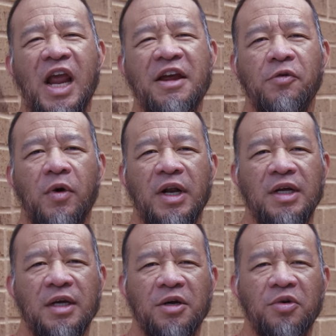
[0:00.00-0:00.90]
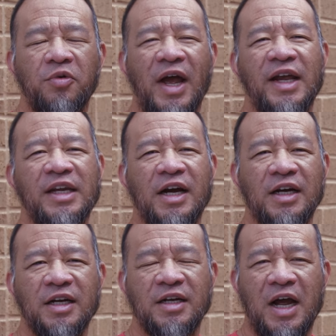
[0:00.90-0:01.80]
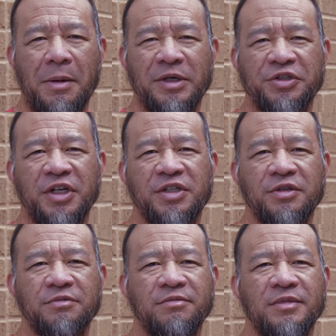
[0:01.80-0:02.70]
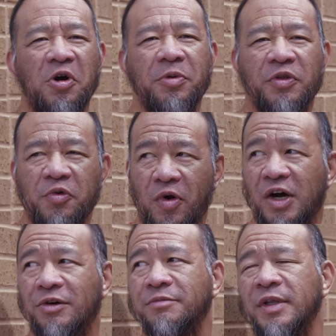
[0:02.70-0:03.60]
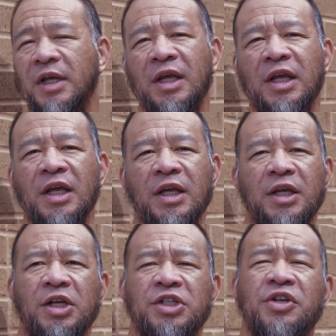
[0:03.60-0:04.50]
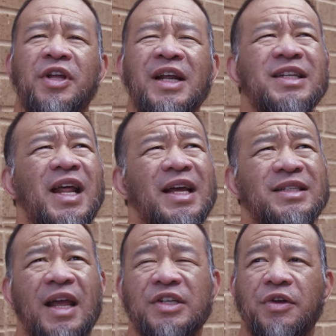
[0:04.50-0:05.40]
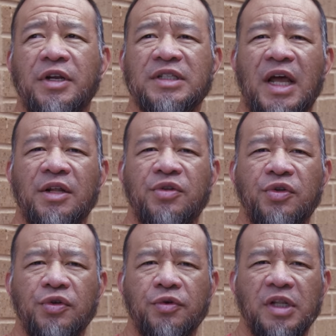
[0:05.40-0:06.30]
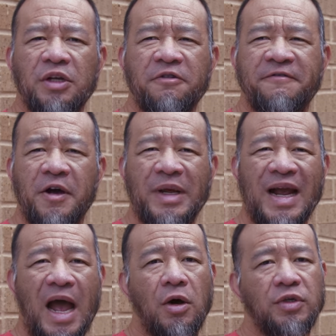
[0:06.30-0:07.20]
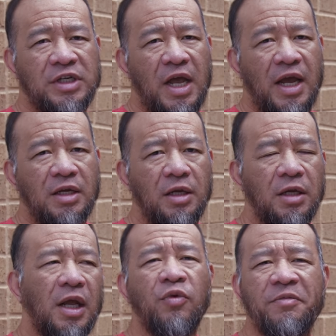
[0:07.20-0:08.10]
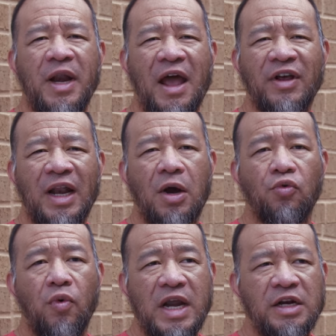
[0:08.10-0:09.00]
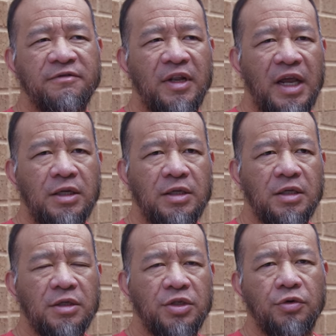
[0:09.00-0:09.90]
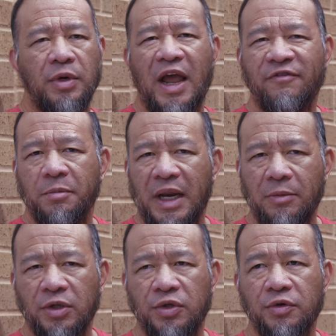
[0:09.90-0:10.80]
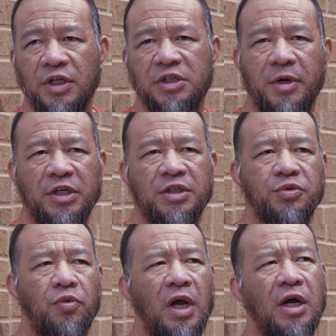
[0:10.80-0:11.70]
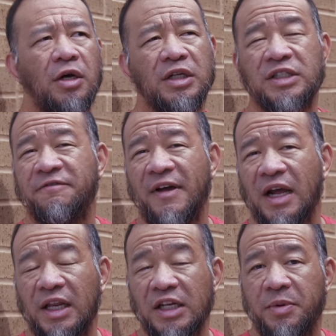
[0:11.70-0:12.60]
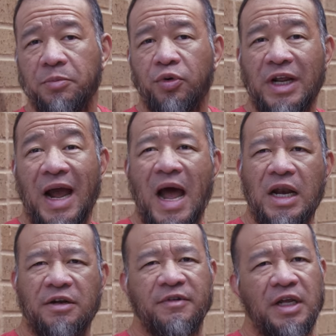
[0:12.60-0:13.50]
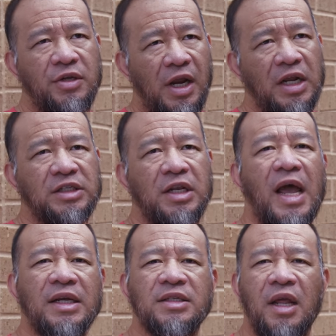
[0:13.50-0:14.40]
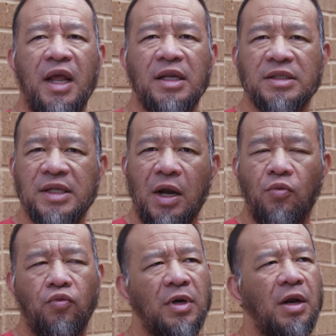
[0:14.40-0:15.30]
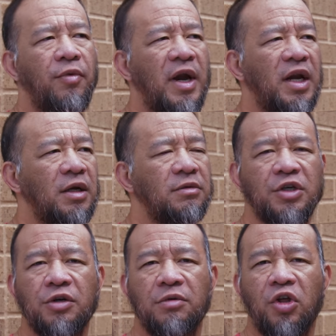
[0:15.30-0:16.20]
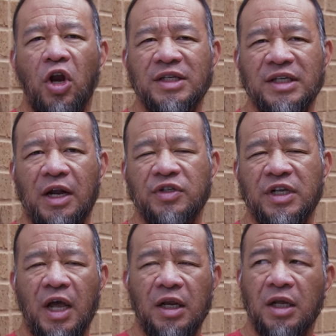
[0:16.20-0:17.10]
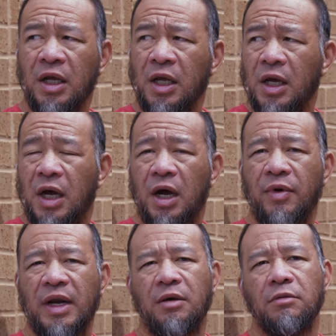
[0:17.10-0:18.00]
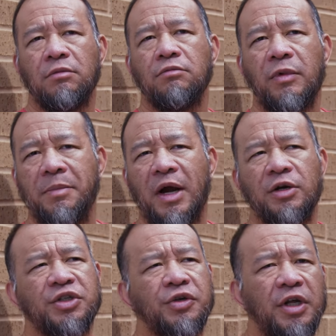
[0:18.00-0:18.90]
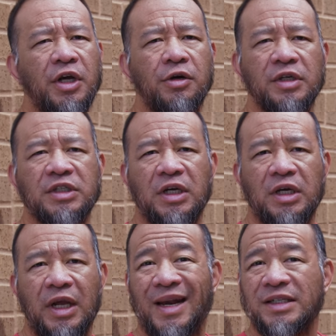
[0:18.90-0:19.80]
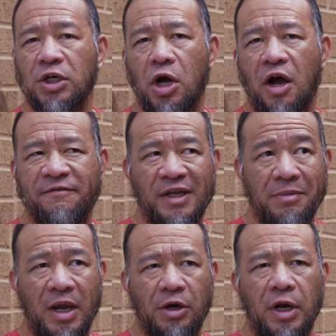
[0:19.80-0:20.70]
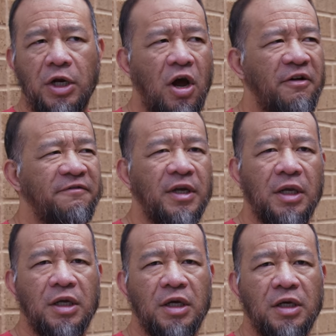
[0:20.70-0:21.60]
Hey everyone, Ryan Young, Kama Jiu-Jitsu. I hope you're doing well. So today's a nice day, so I decided to do a little filming outside. We've been having a lot of rain of late, so we haven't been able to do this much, as well as the fact that it's been pretty hot of late. Today it's a nice day, it's not raining, so thought I'd sit outside. Right by our studio is Edison Coffee. They make great coffee, and